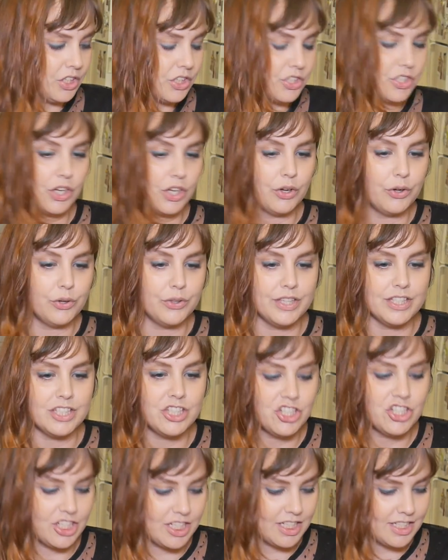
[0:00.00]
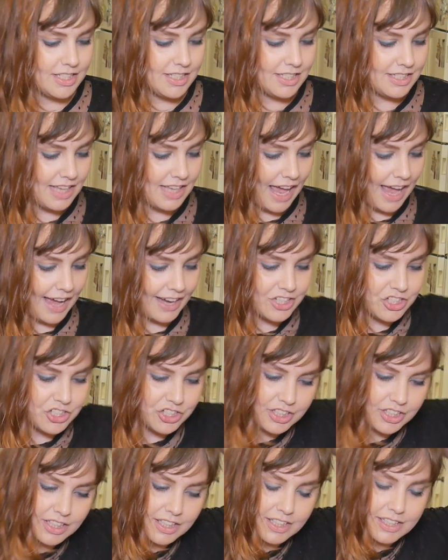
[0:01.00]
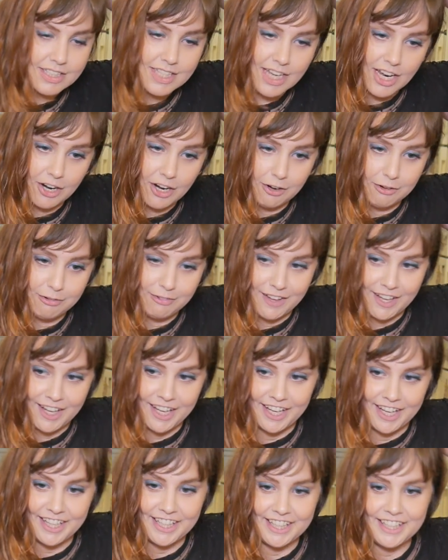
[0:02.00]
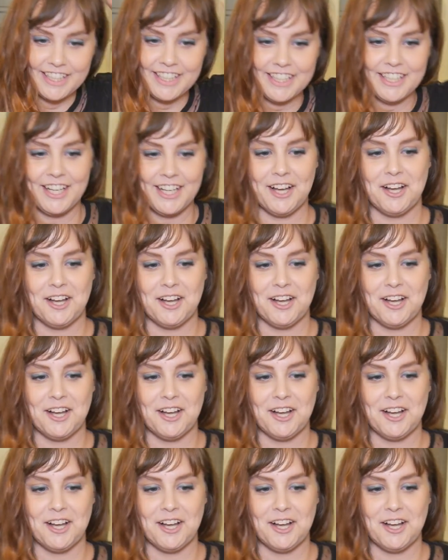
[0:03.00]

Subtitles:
So this cheese is actually terrifying.